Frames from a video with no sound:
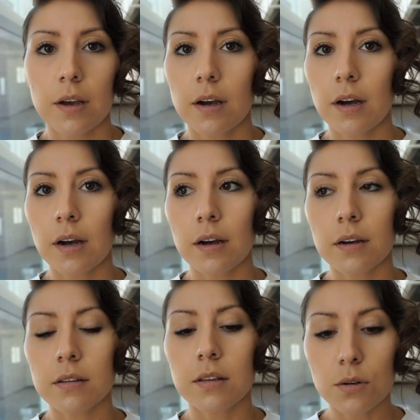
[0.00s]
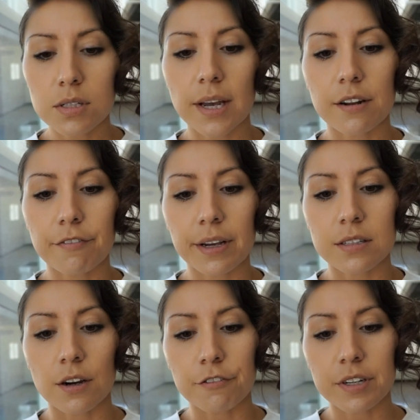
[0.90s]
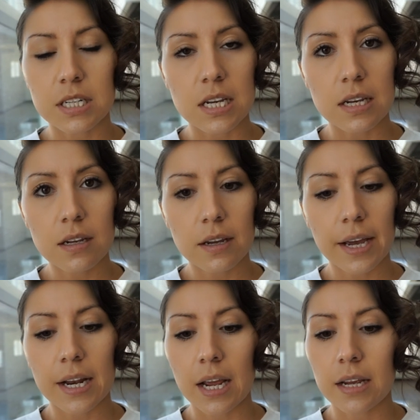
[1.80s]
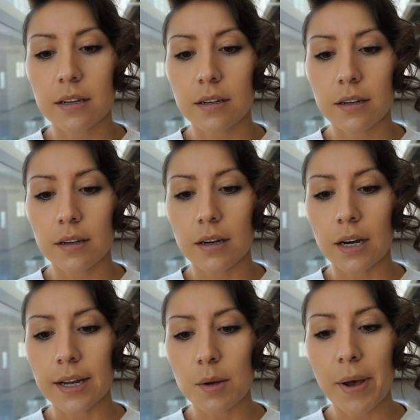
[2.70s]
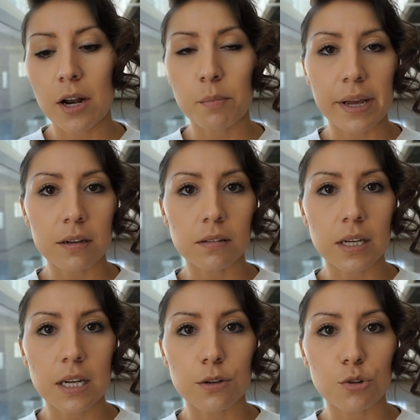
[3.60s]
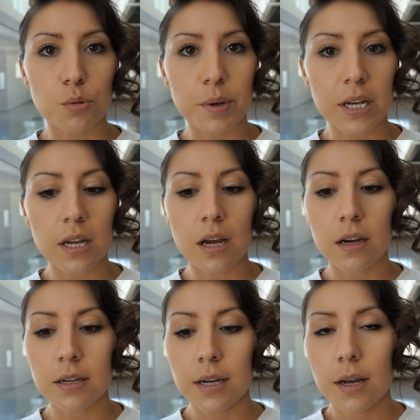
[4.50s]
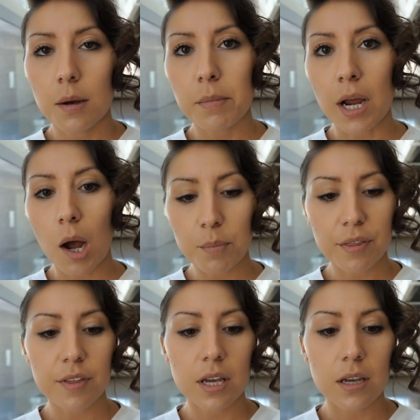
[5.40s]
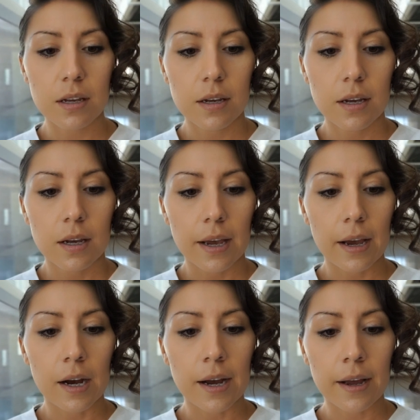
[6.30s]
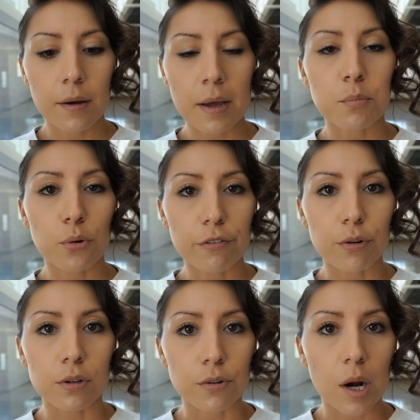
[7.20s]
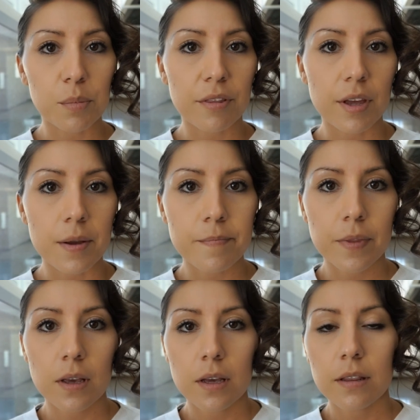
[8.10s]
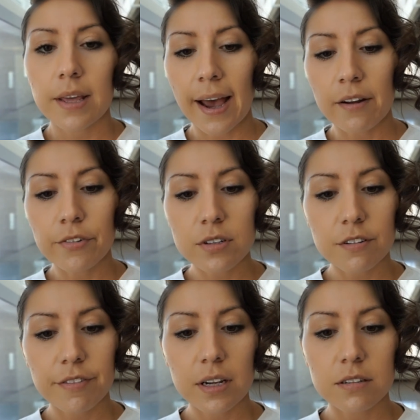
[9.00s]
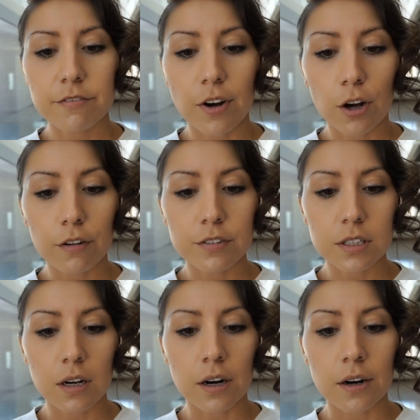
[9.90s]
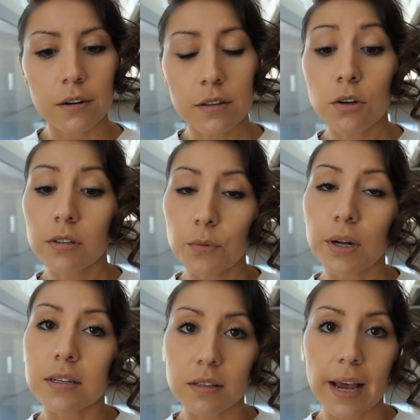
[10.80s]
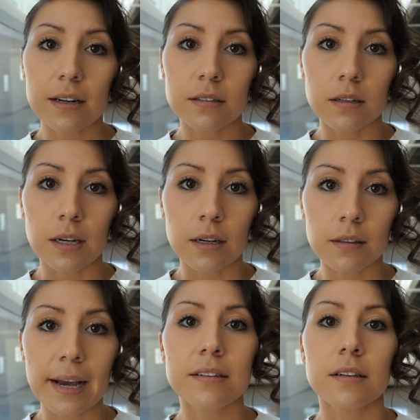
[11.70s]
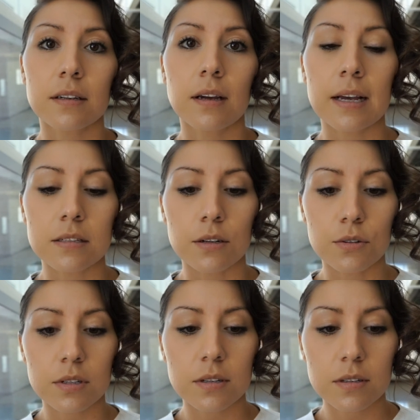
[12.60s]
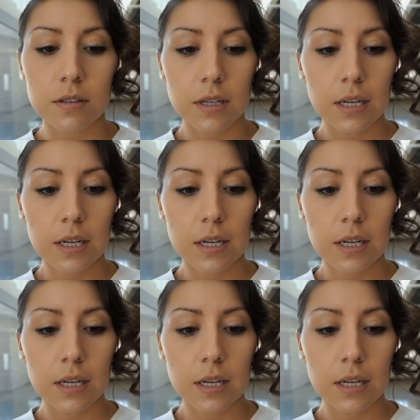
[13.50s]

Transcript: Those side effects are fatigue, headache, hepatomegaly, neutropenia, myopathy, and peripheral neuropathy. The adverse effects involved are, the only one is lactic acidosis.